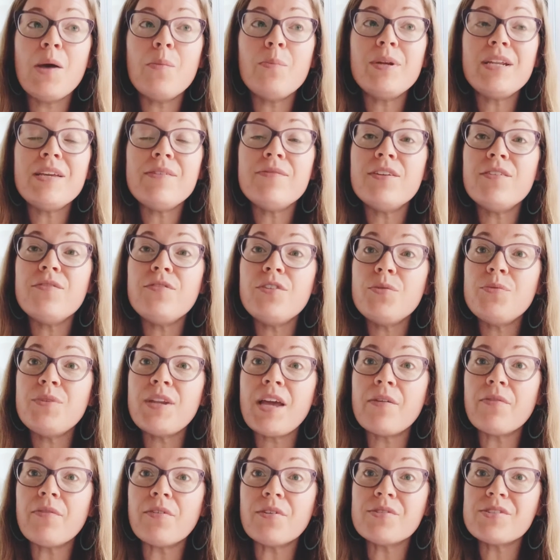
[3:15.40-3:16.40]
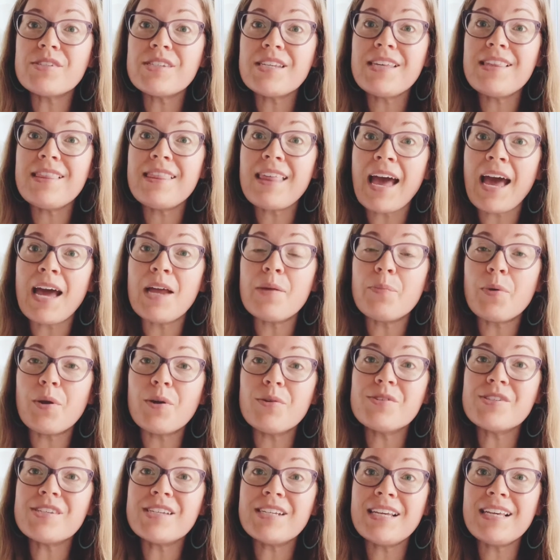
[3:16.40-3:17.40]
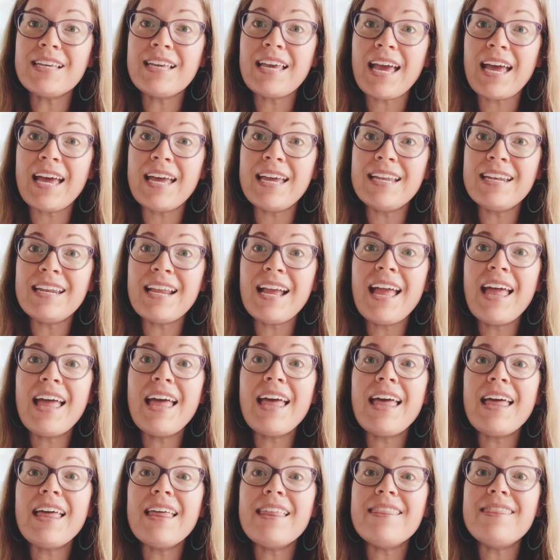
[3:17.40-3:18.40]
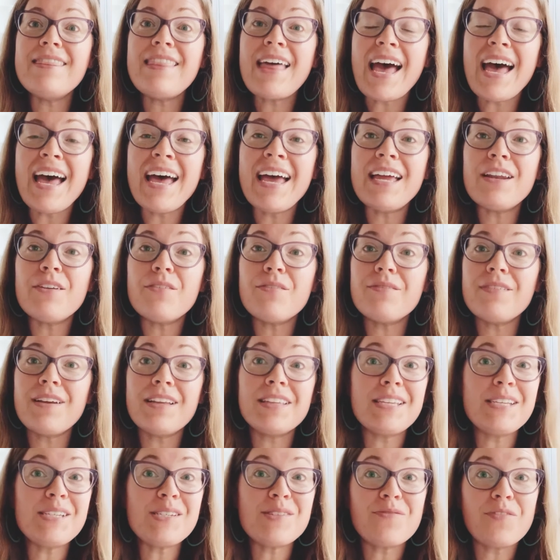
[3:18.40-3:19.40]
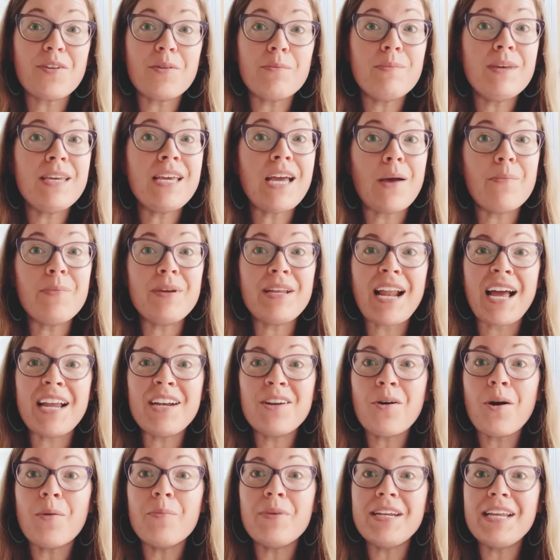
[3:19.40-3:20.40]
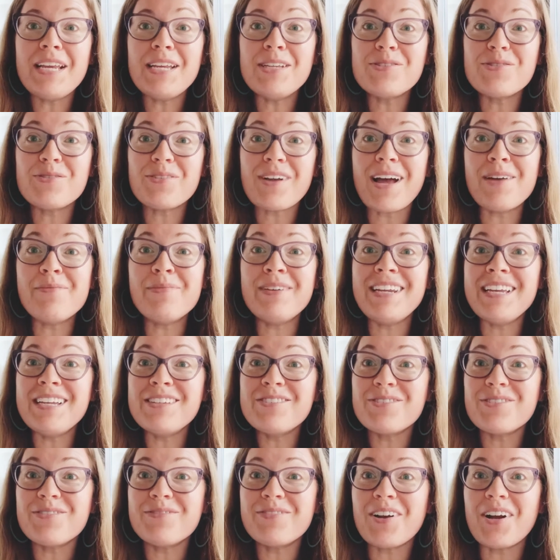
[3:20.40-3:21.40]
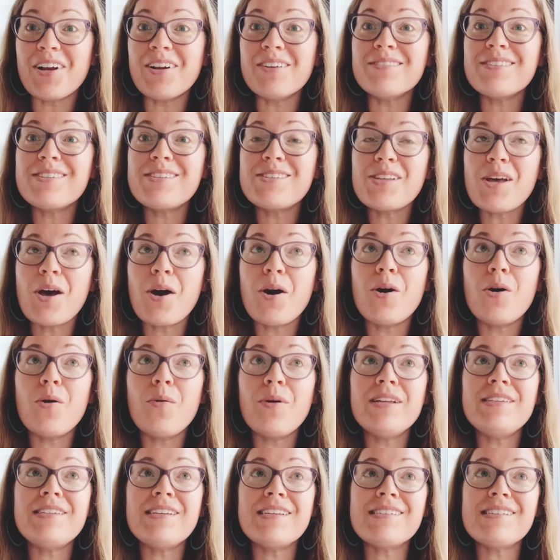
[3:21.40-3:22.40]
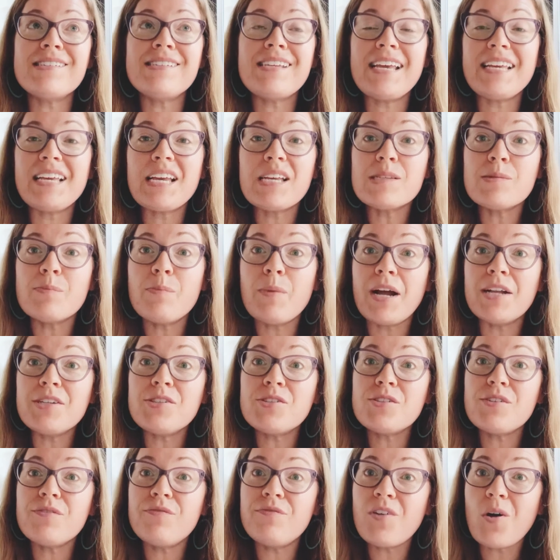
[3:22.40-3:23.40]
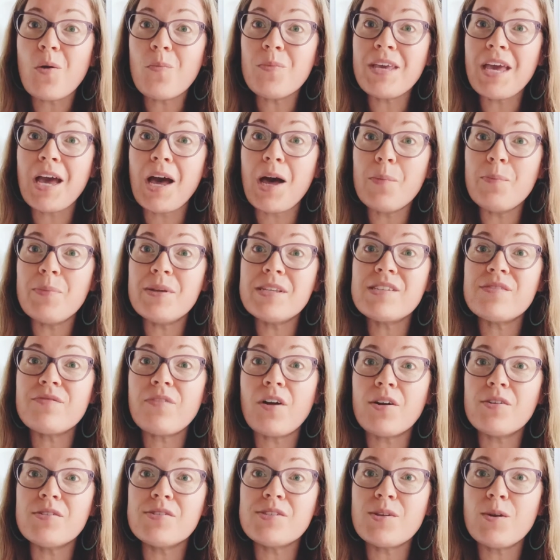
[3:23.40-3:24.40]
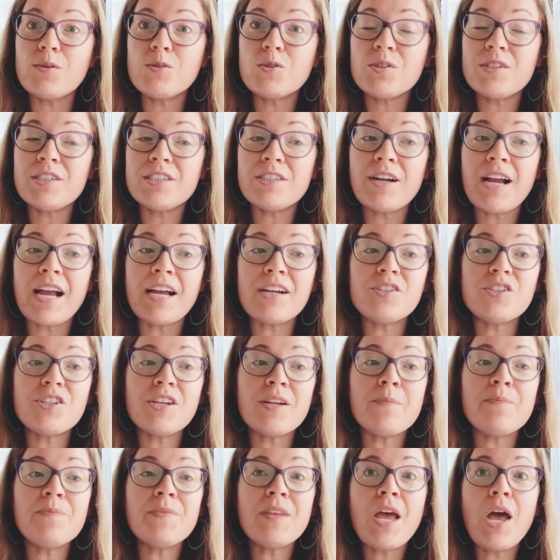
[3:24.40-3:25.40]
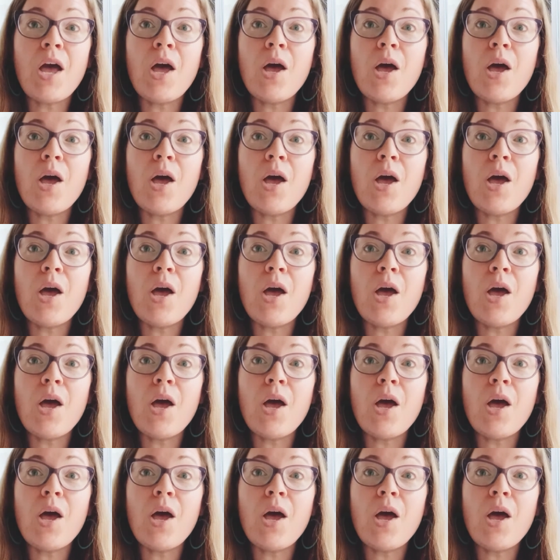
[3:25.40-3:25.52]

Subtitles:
But even if you never see that person again, that, at least for me, I know I'm an introvert, so it doesn't take as much to fill me up as far as social interaction,